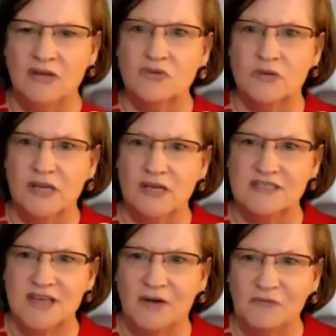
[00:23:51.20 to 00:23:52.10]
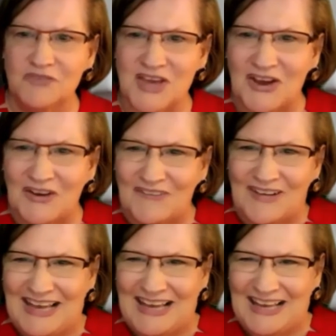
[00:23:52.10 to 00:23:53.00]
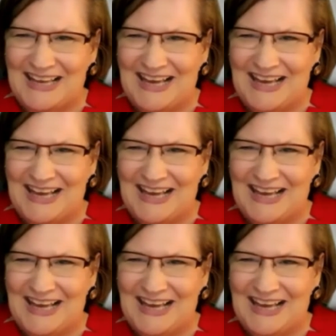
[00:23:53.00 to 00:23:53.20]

country in itself. So.